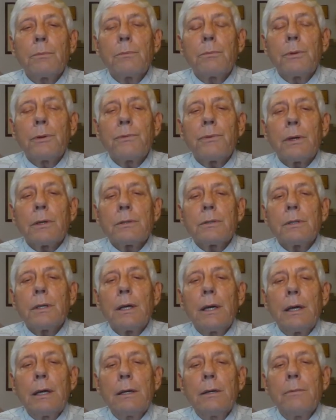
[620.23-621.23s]
prefix
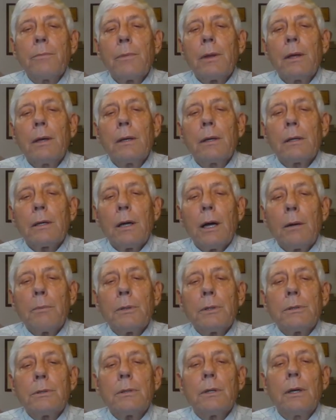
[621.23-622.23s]
a,
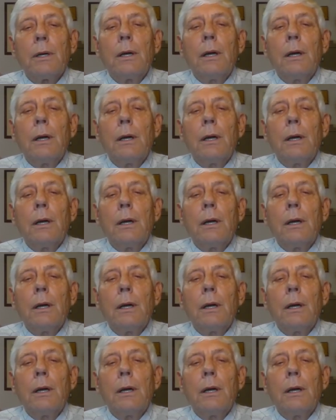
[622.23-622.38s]
comments.